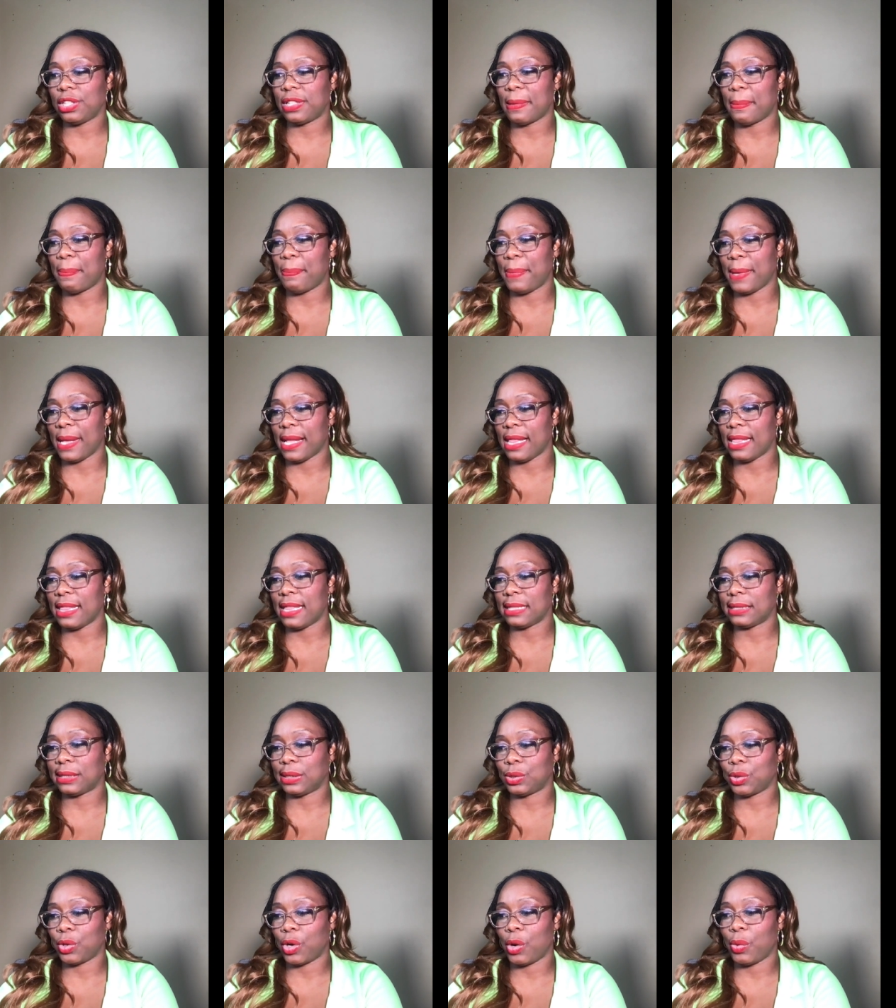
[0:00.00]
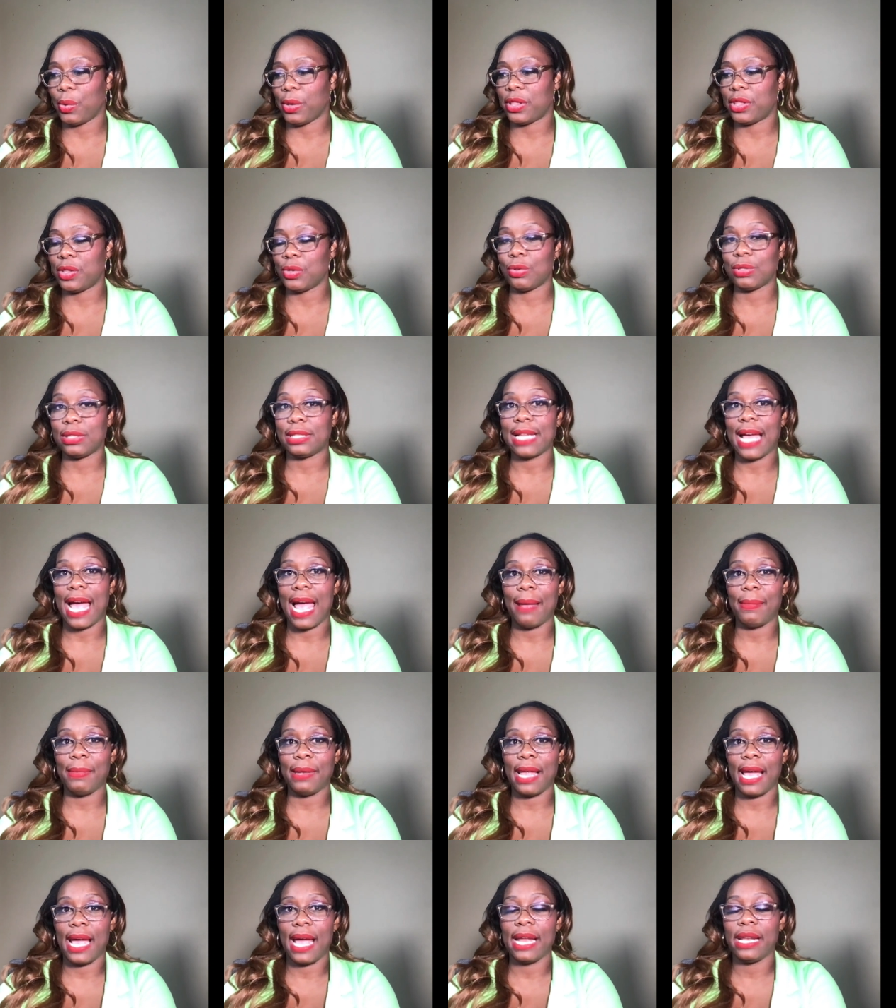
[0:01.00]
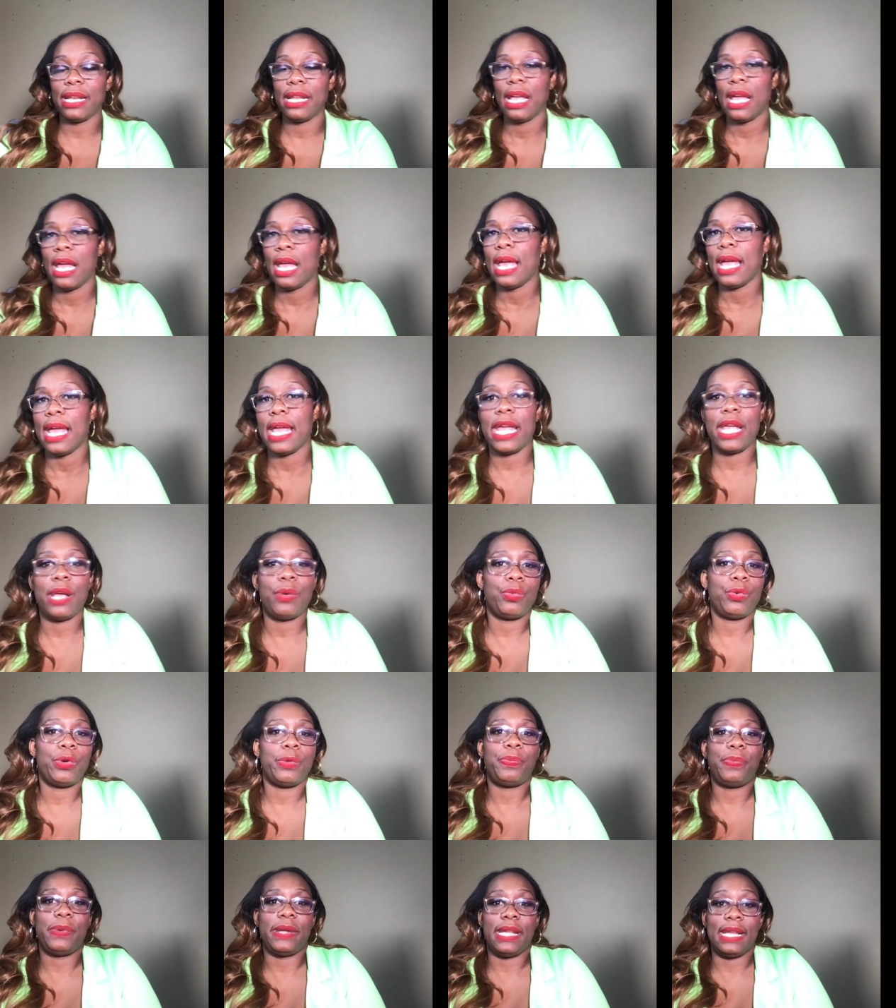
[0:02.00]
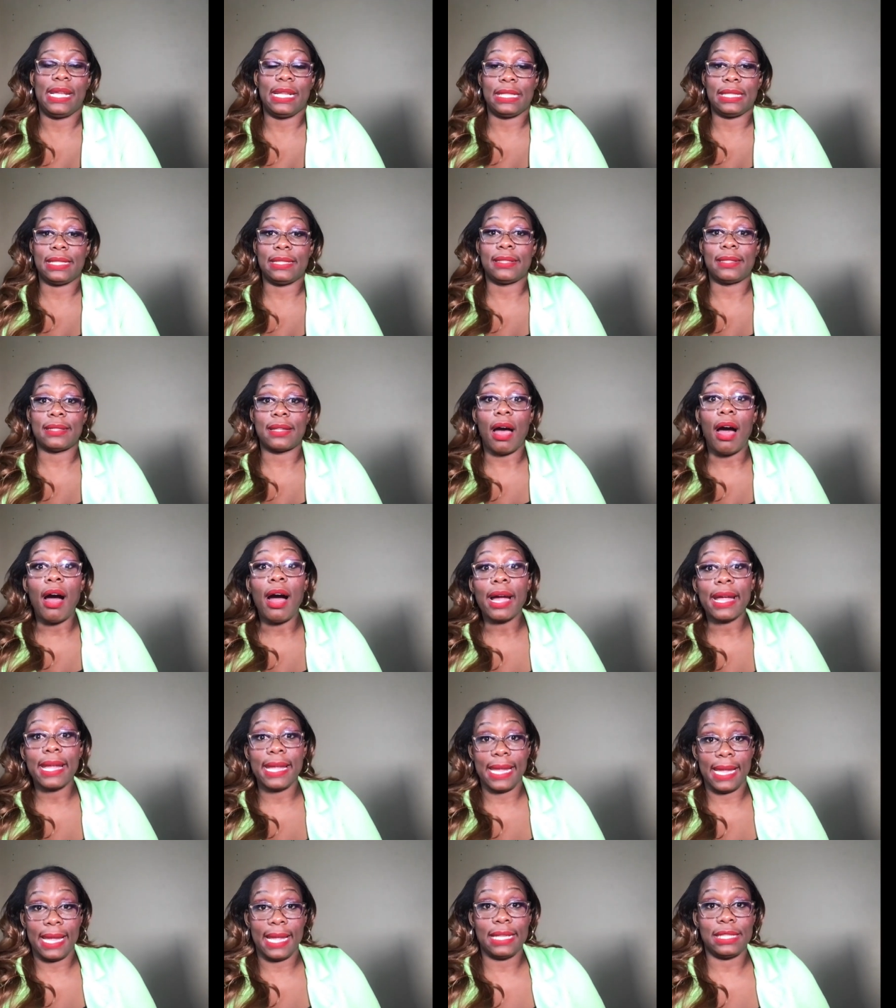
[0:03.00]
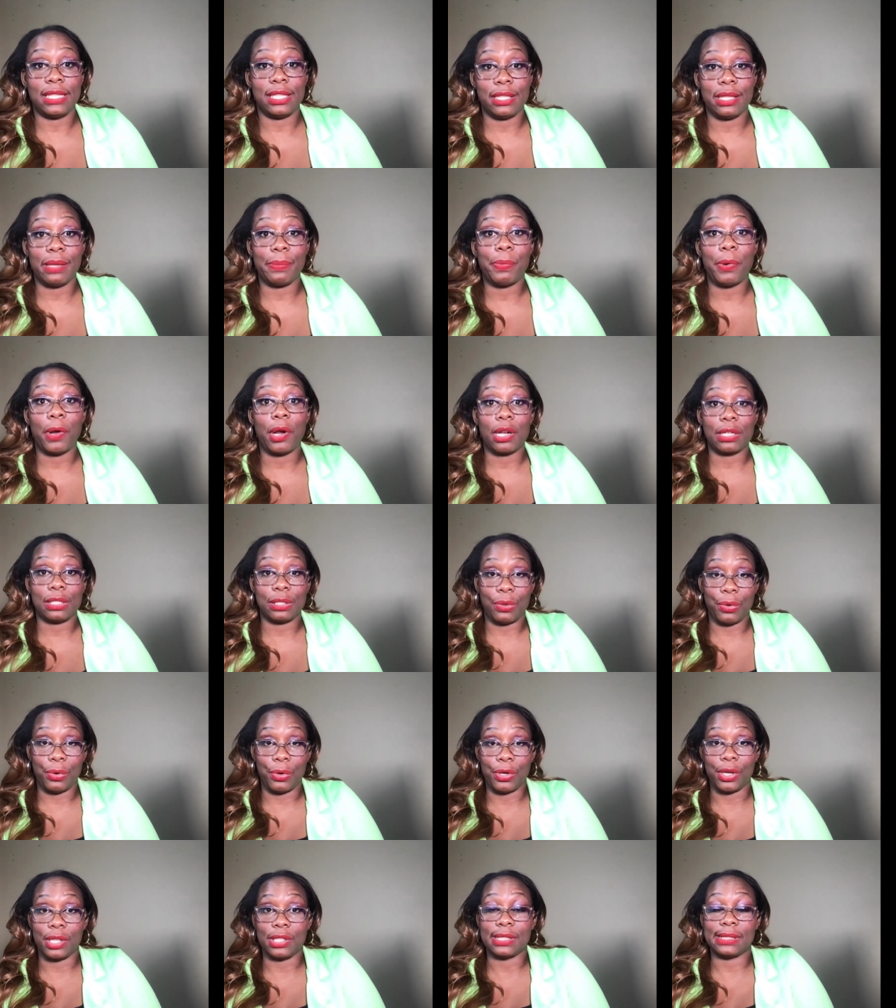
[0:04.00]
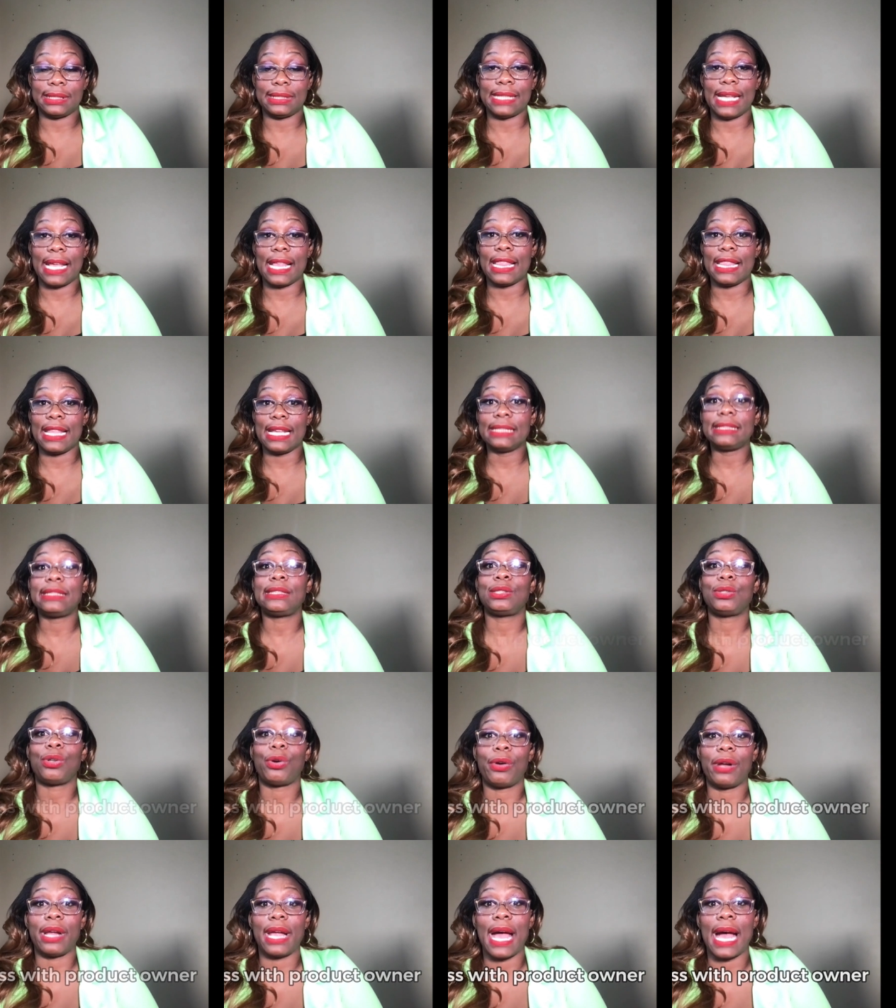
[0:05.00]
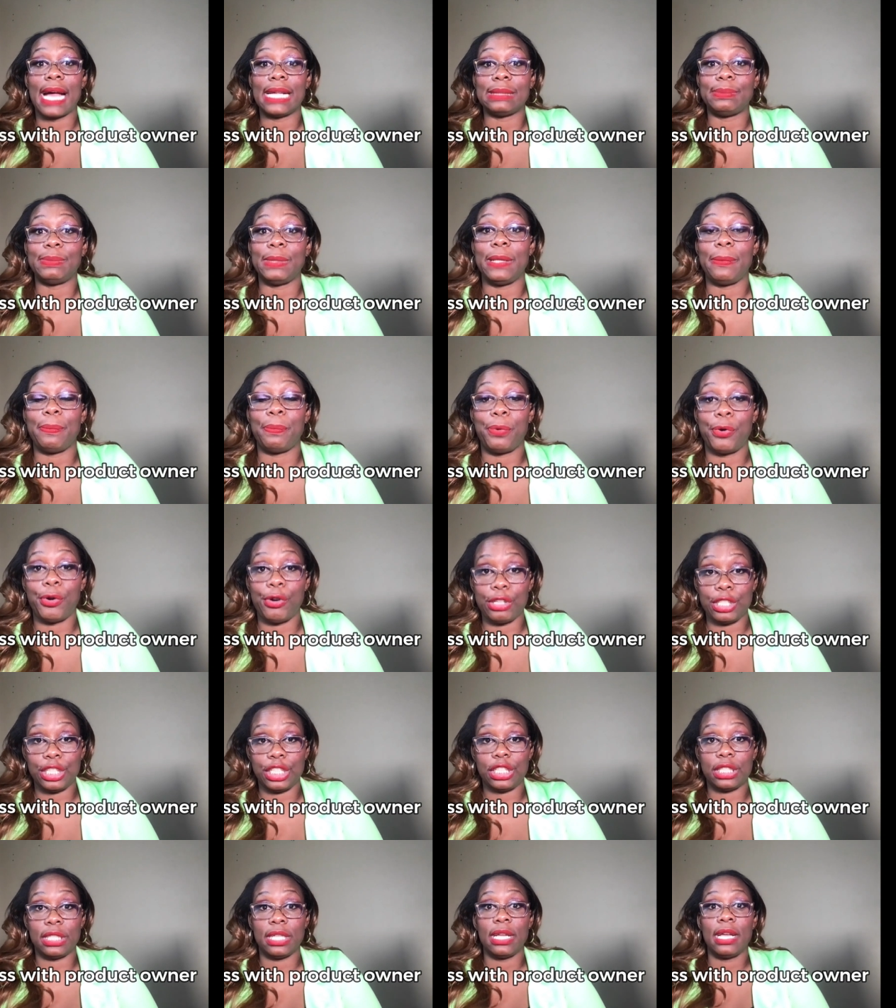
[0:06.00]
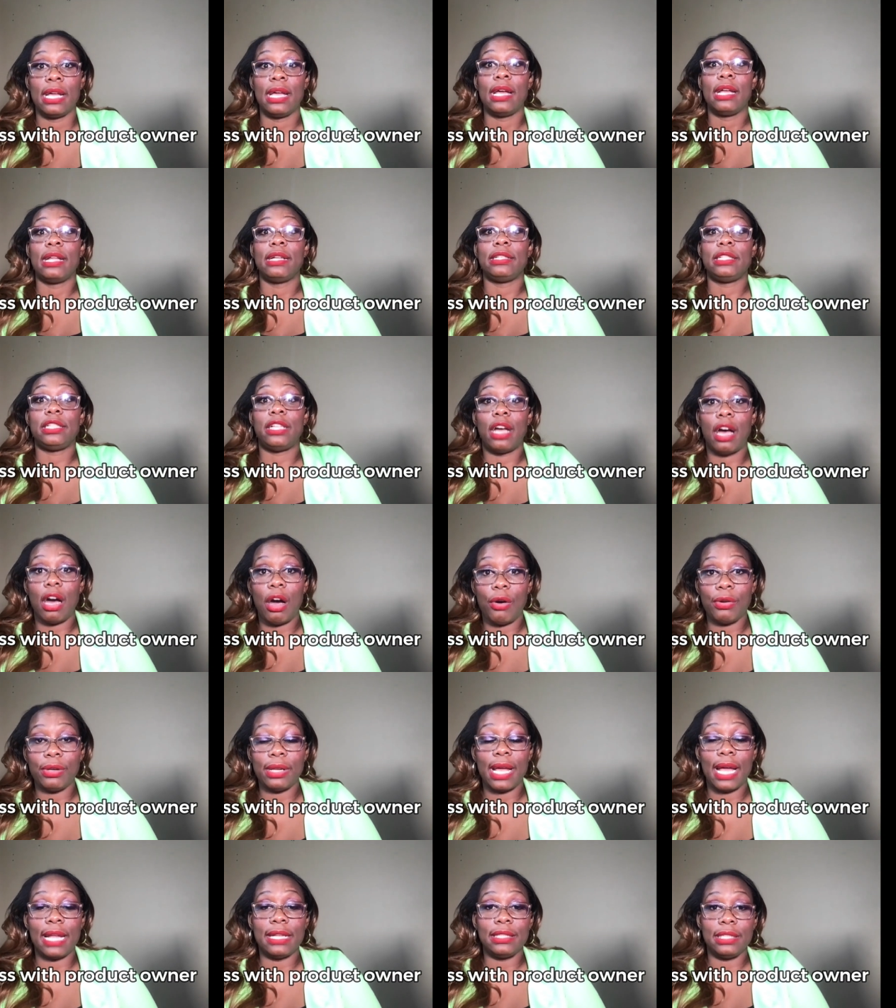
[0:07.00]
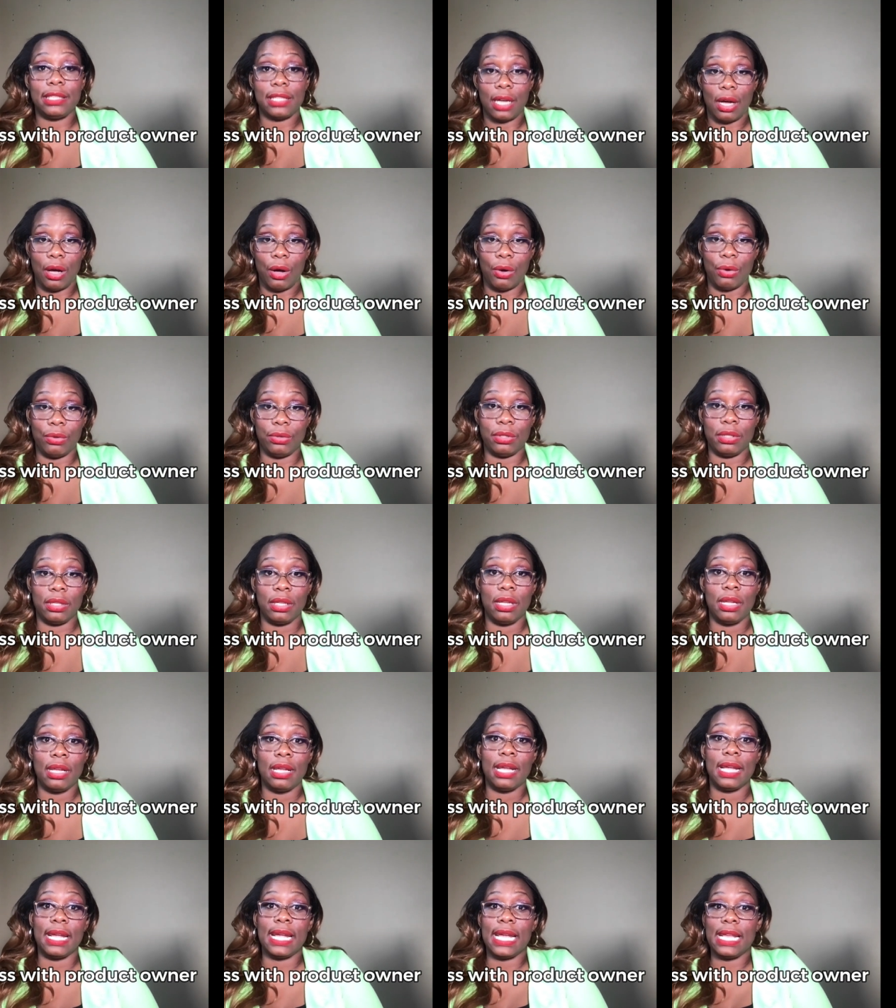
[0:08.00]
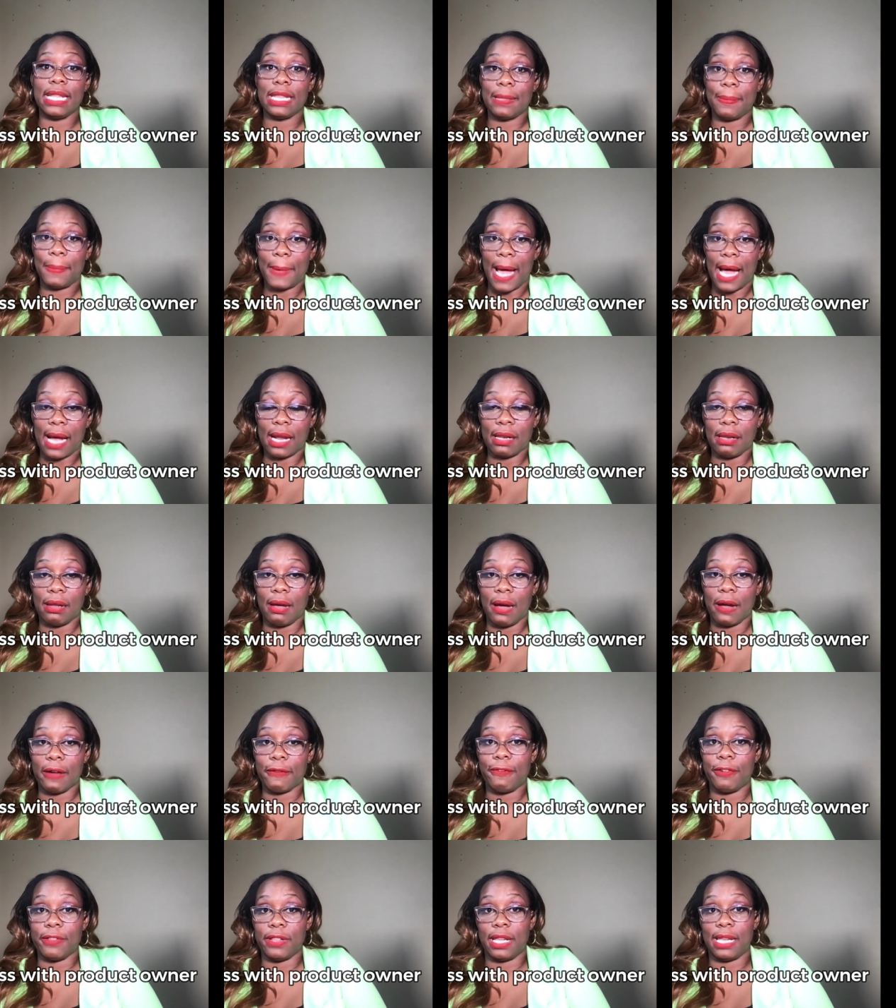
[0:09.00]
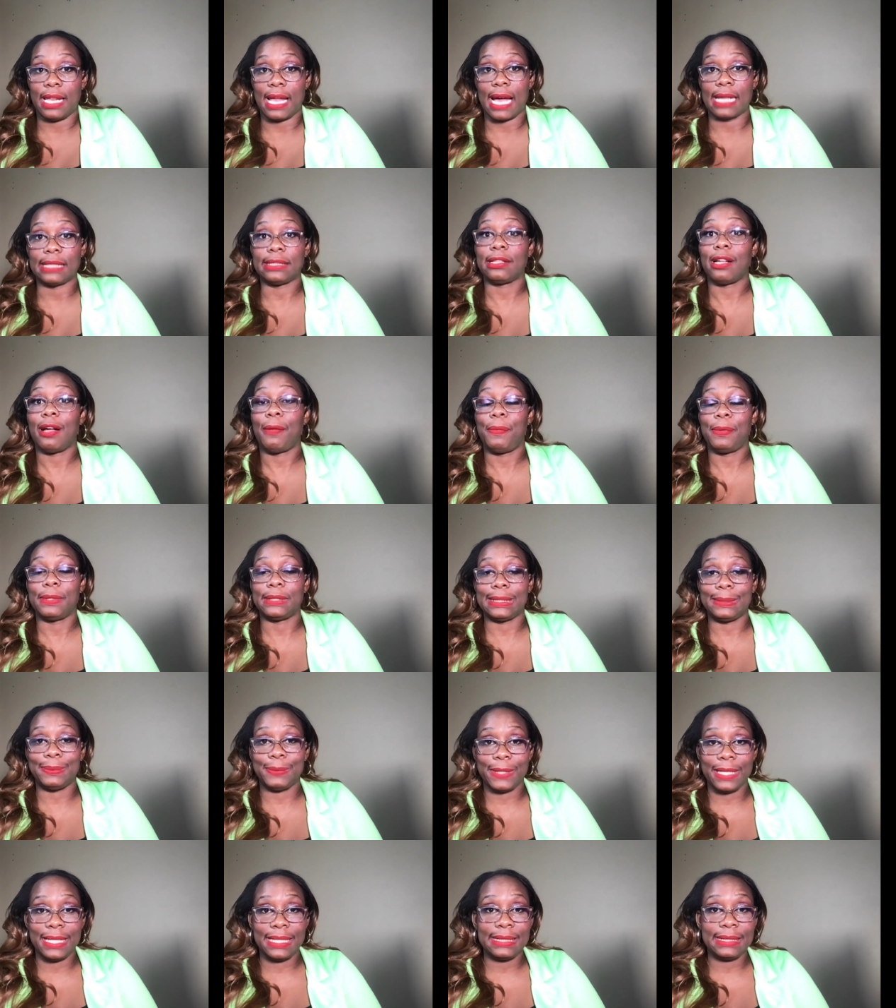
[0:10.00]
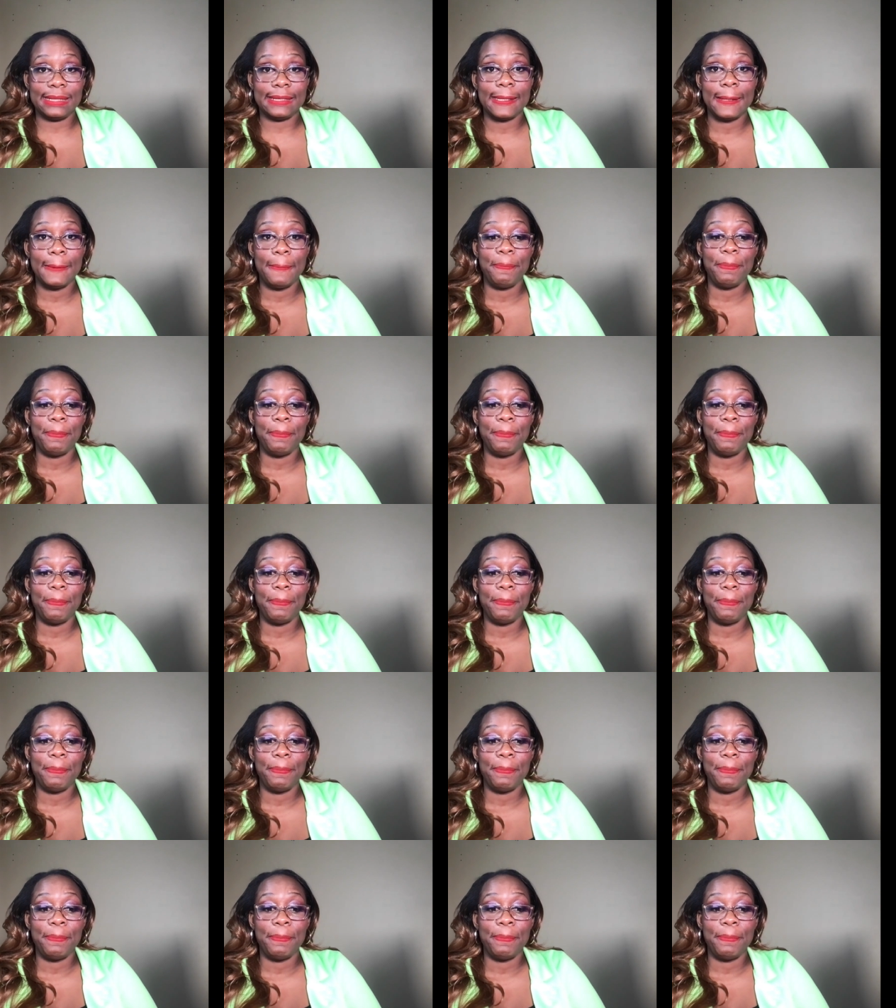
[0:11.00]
to build the story with no timeline? it would be talking to the product owner to say this story has been pushed down and down in the backlog for the last couple of sprints